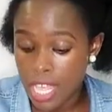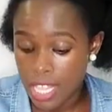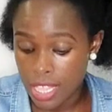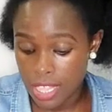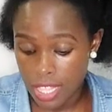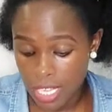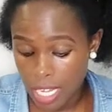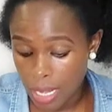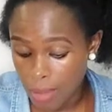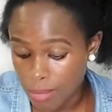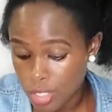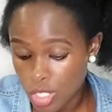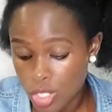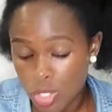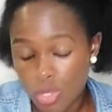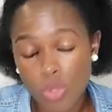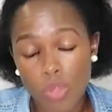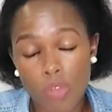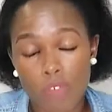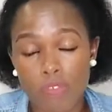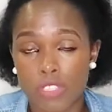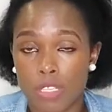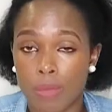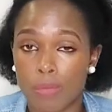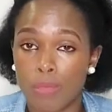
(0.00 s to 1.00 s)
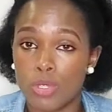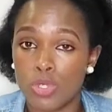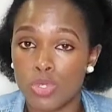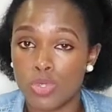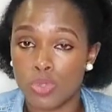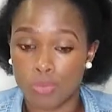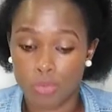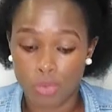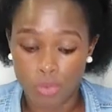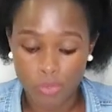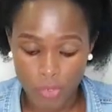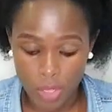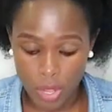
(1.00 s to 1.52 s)
then I'm just comfortable to
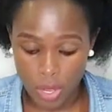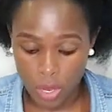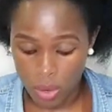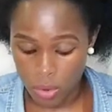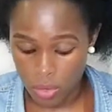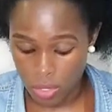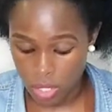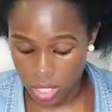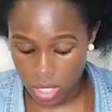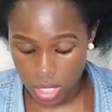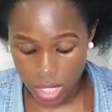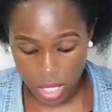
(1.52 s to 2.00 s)
move around.